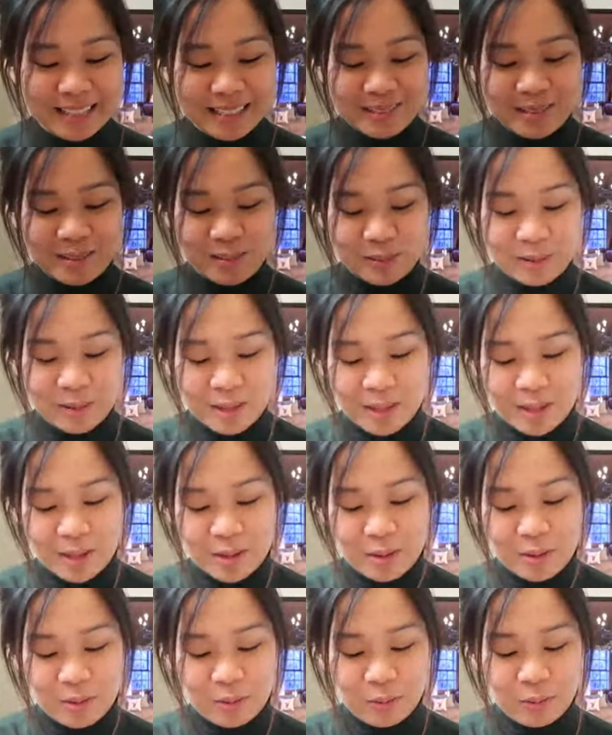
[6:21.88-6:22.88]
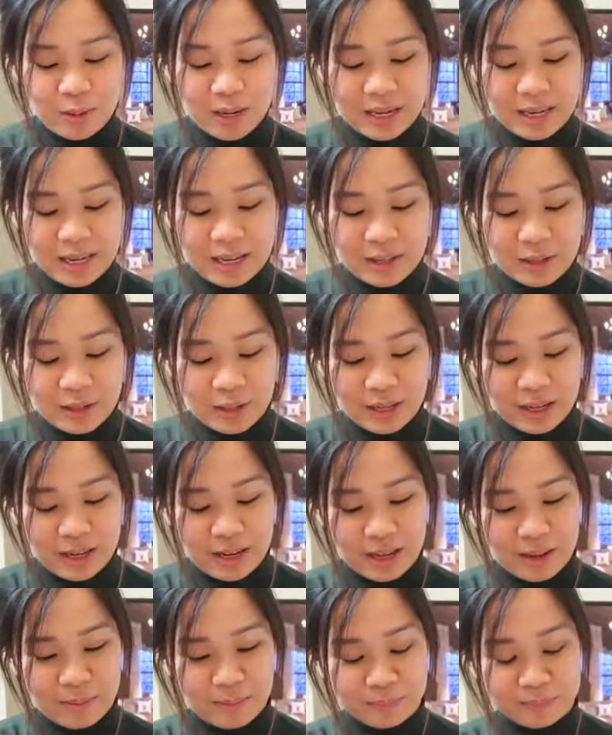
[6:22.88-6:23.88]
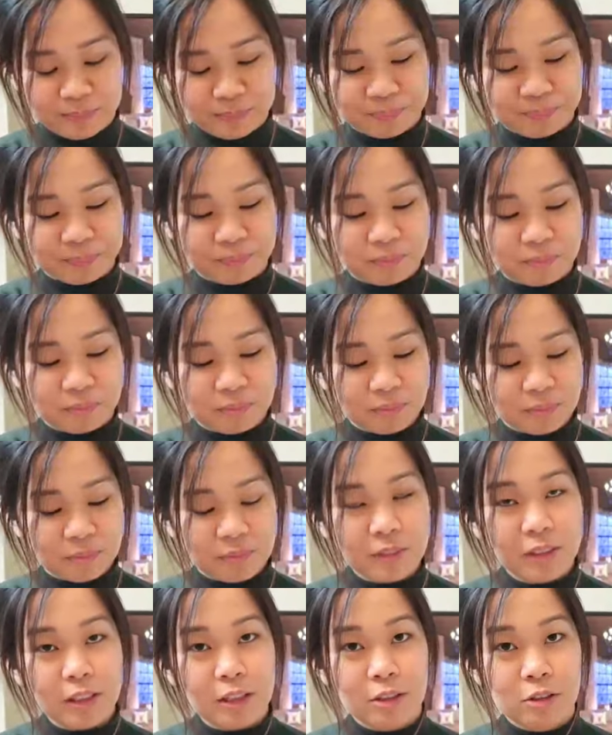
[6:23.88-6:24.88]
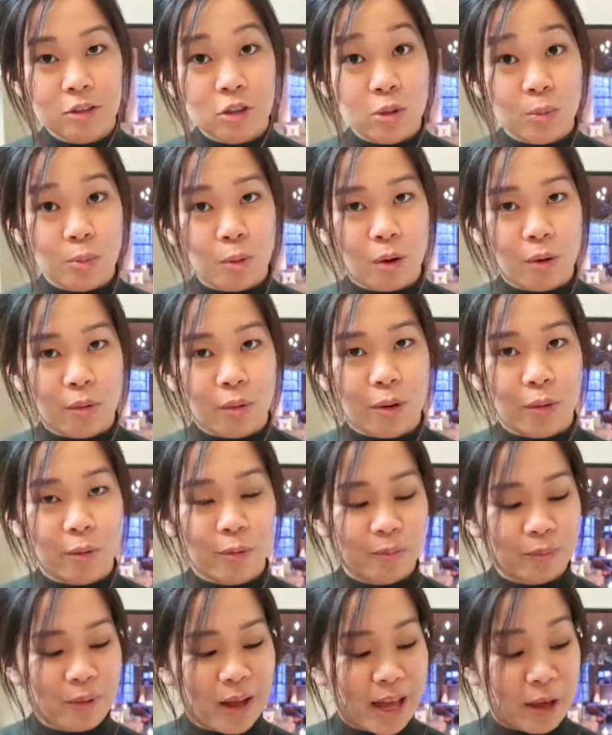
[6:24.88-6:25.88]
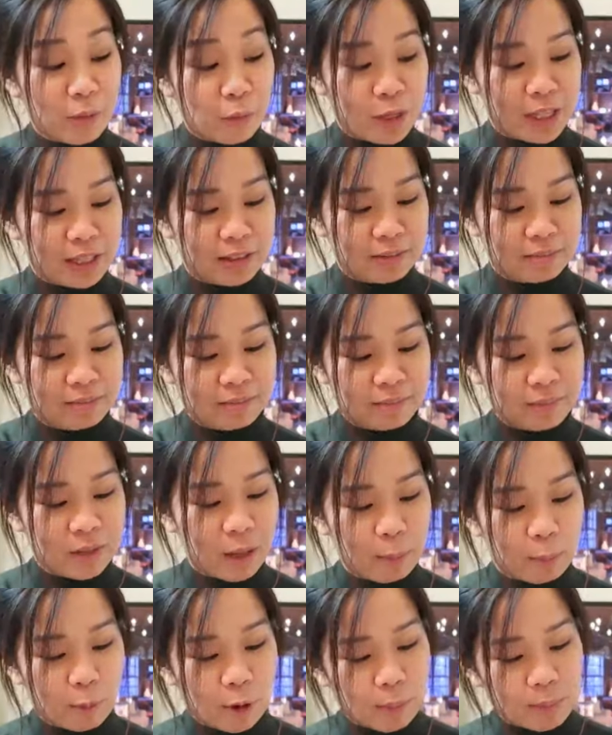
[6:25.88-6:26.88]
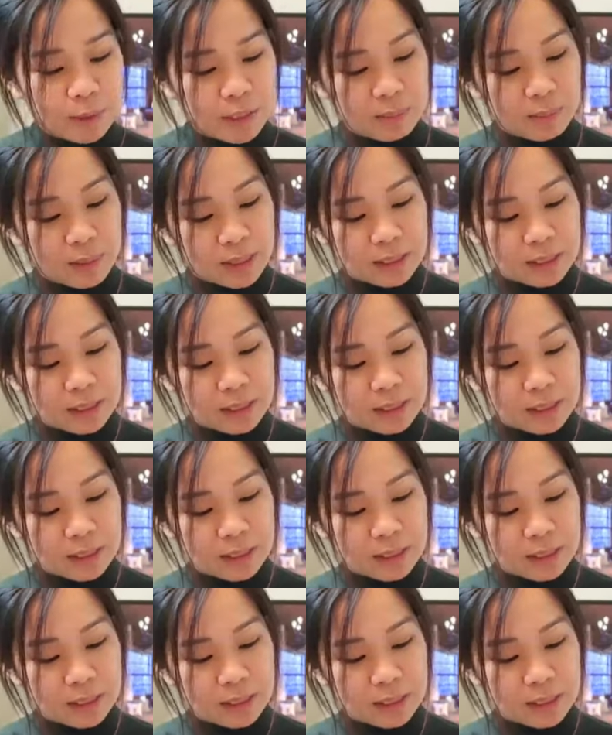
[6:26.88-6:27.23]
need to really learn it tomorrow. I will. I promise